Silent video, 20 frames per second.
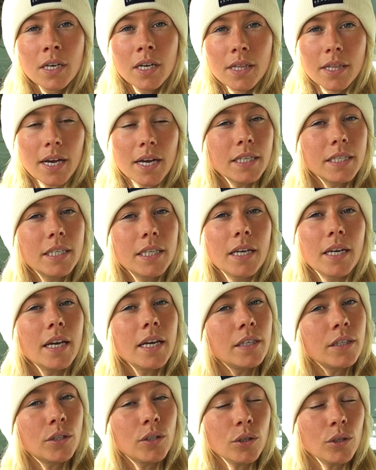the idea
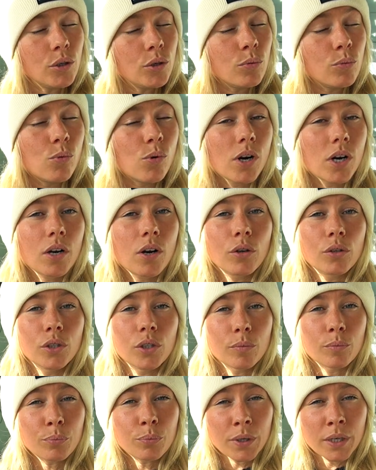is that you work on
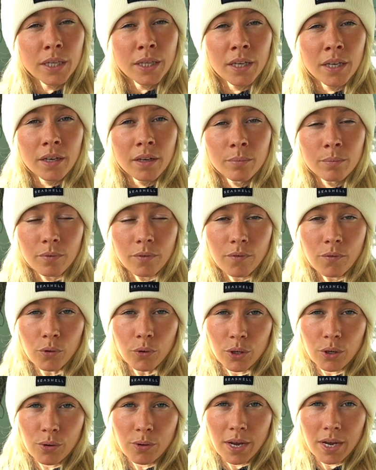your breathing before
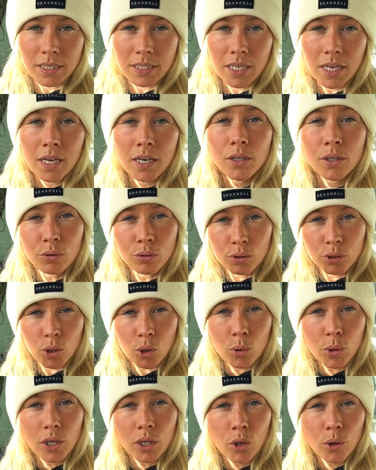you get in, you
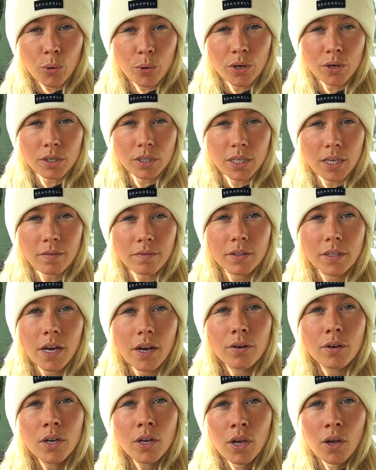slowly lower yourself
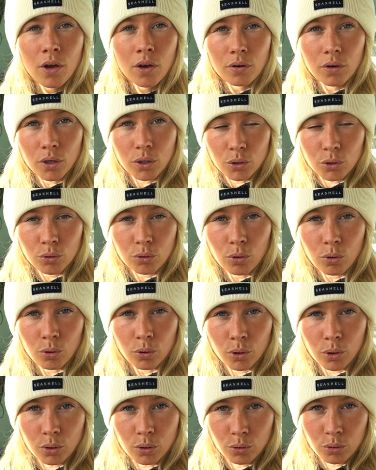down, control,
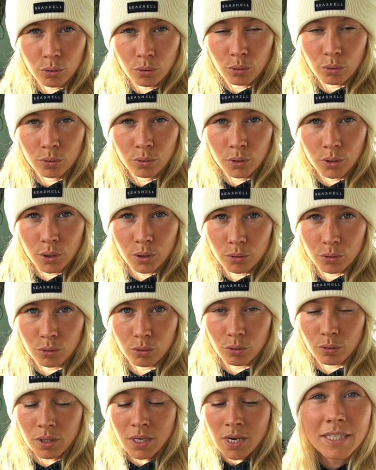control,
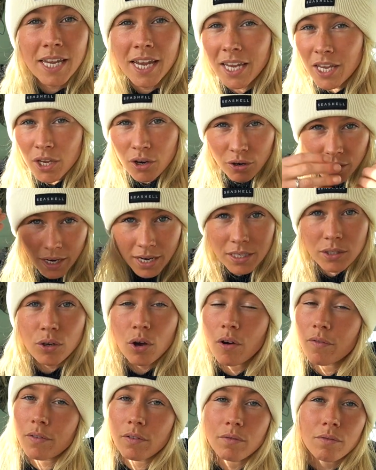control. Taking your kit
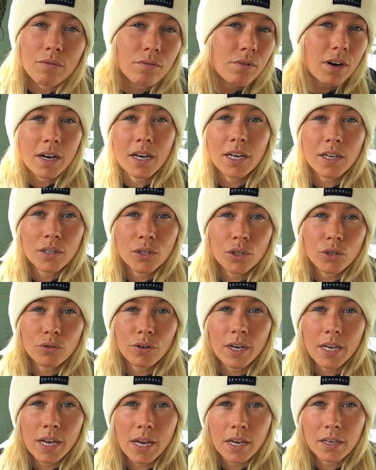off and running
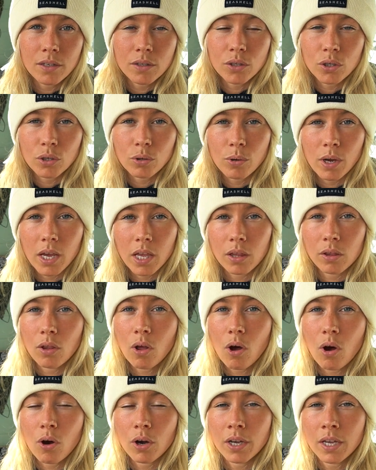straight into a
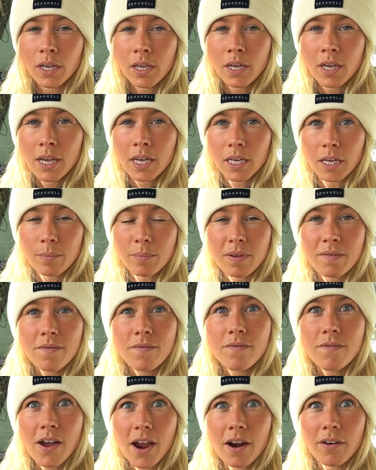loch can be
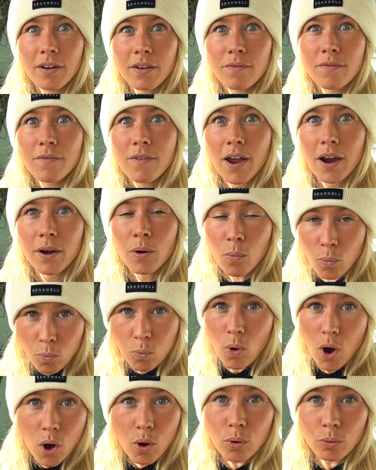very, very
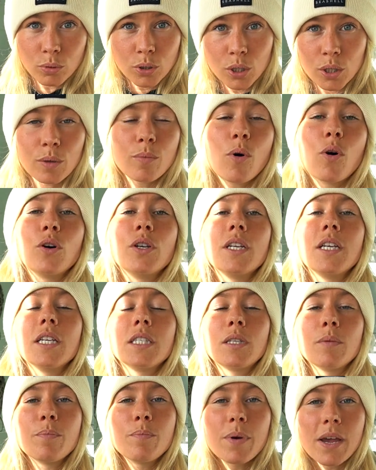whoa to the body.
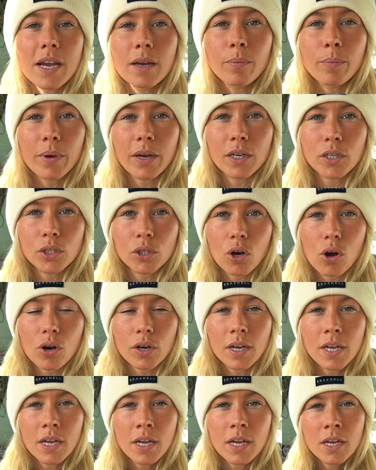It's a big, big shock.
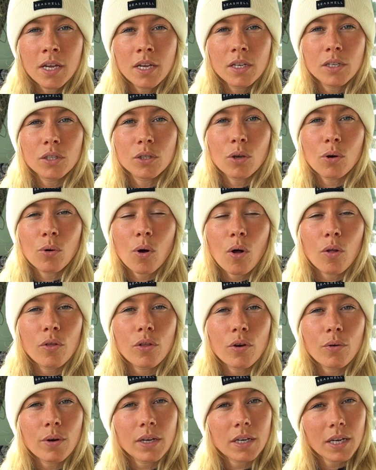So
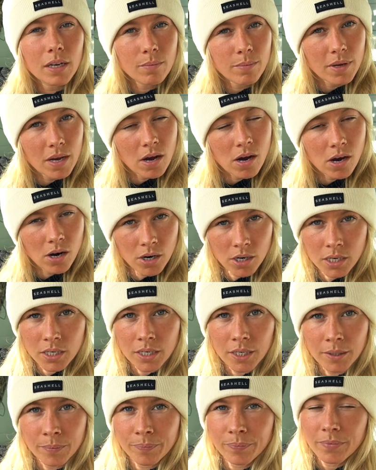although it can be
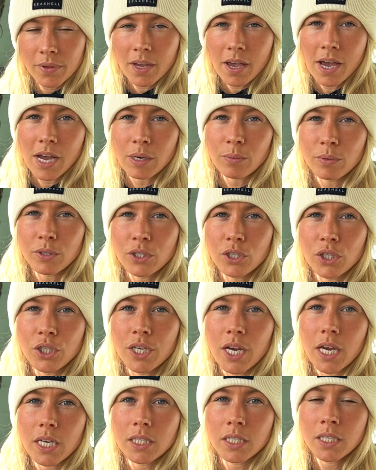harder, I would
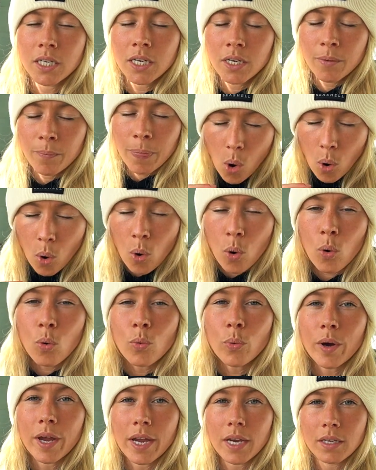suggest
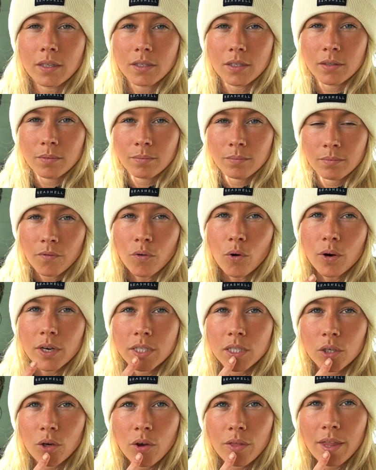always
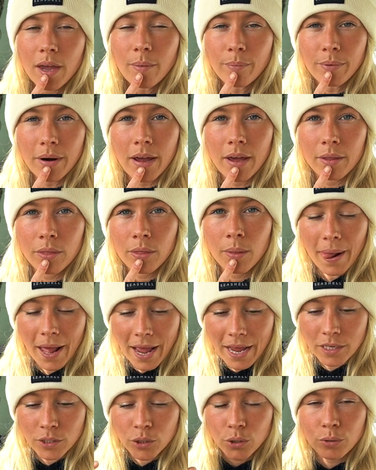focusing on that breath
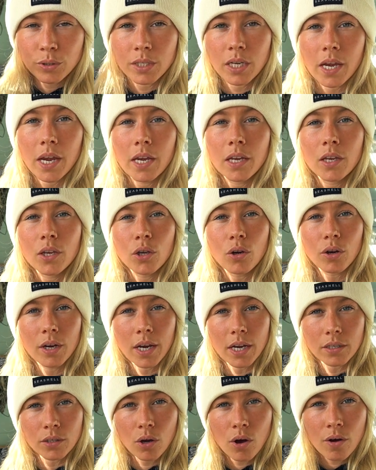as you take your
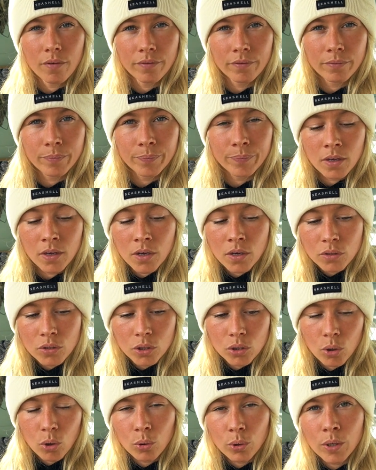kit off,
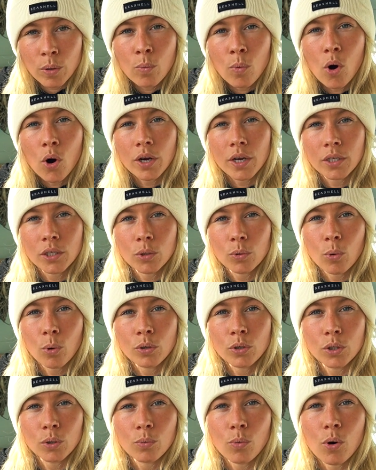slowly walking
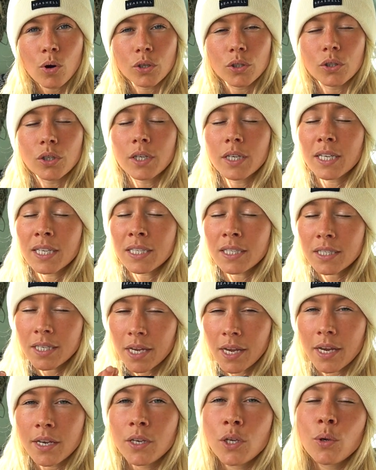towards the water,
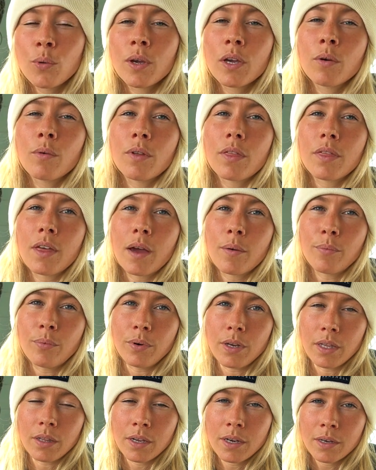continuing with that
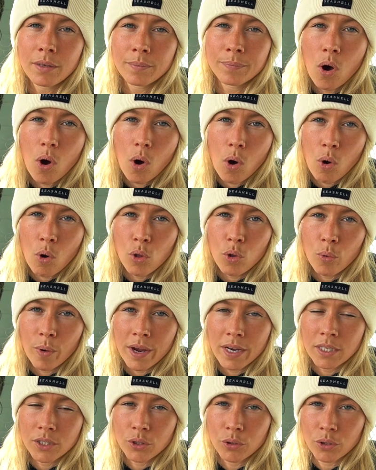breathing all the
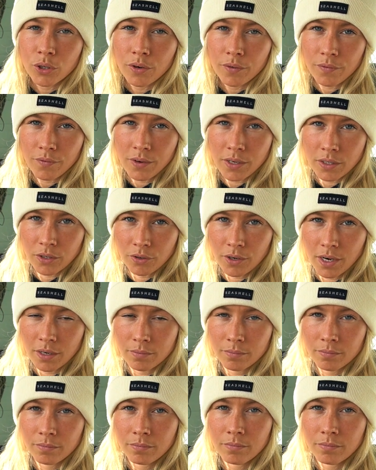way until your feet are in,